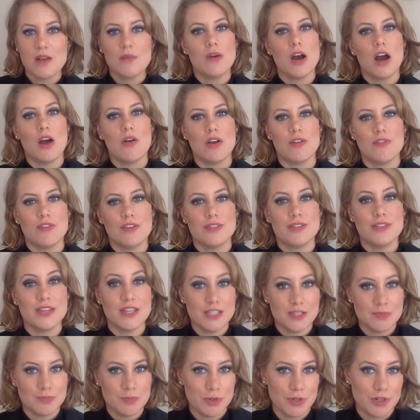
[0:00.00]
However,
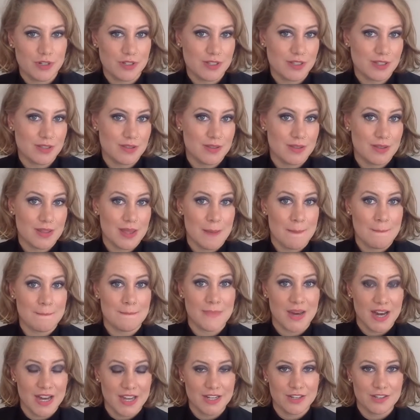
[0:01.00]
this person then
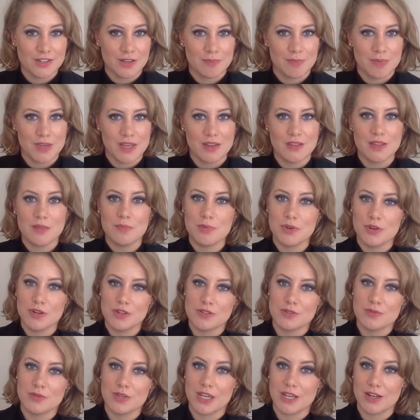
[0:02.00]
might not be the
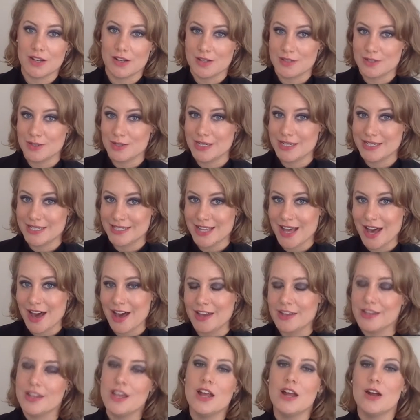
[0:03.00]
person who can also
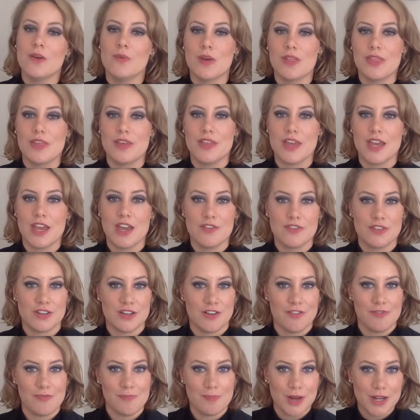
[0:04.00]
decide whether they have
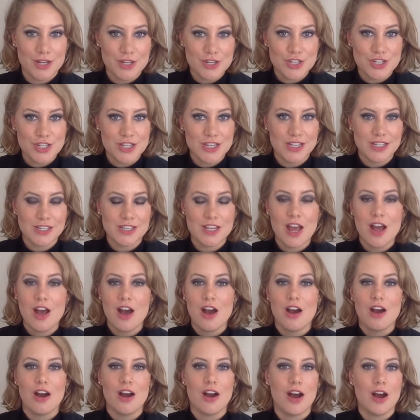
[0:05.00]
enough budget,
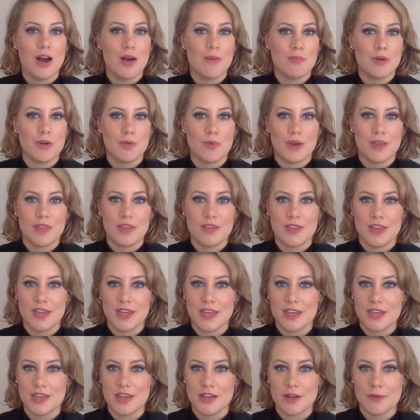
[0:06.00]
or whether
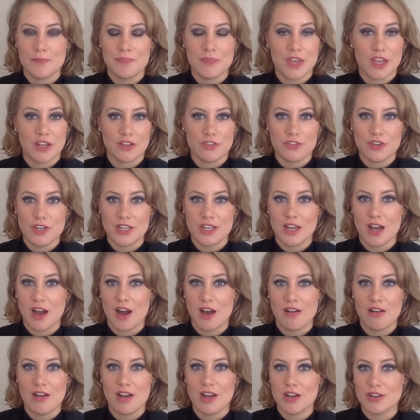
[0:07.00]
they actually
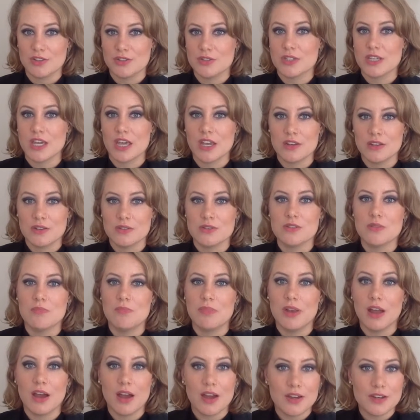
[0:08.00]
are allowed to get new
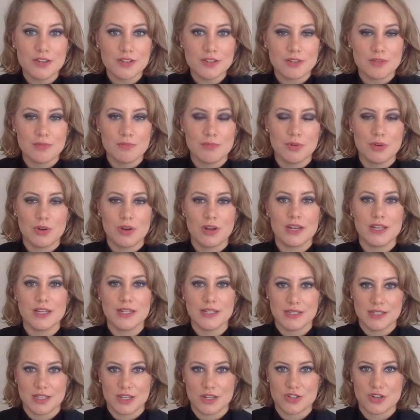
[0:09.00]
suppliers on board,
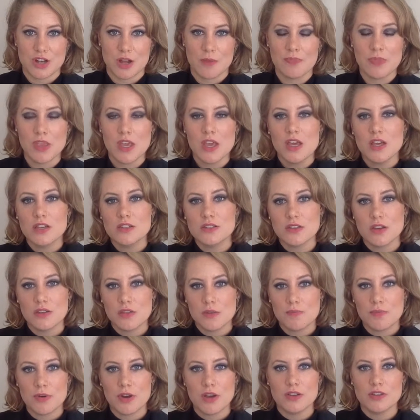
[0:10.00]
etc. So the
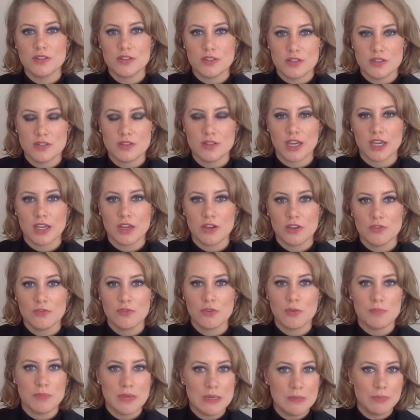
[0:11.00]
process is like
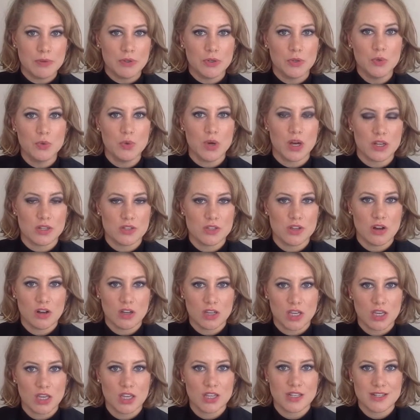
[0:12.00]
from people who are
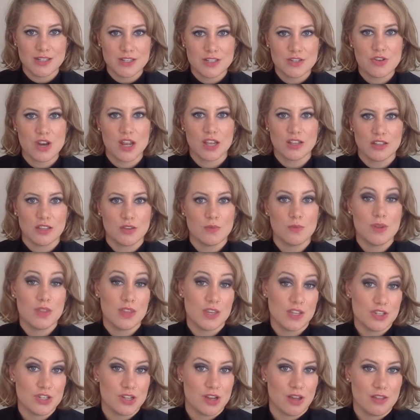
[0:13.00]
talking and interacting with
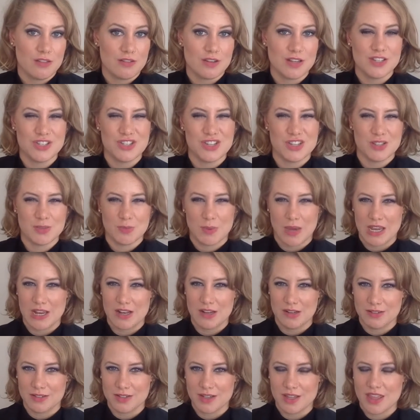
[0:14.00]
each other, it's just way
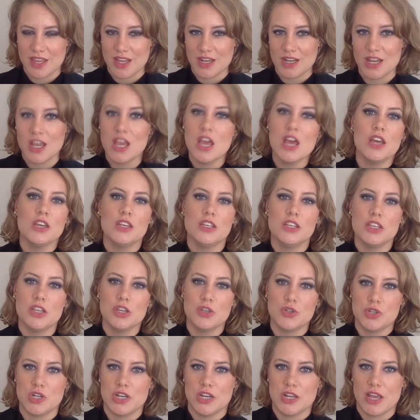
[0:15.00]
longer than you
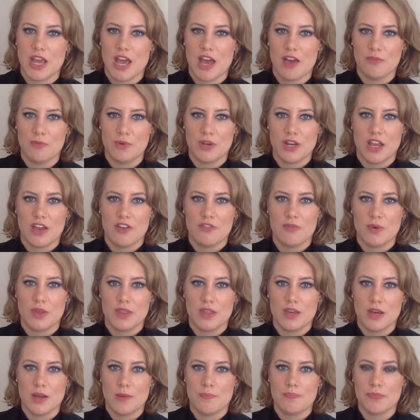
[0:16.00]
usually would have with
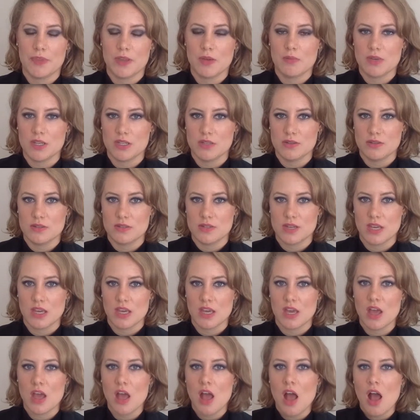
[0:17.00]
B2C.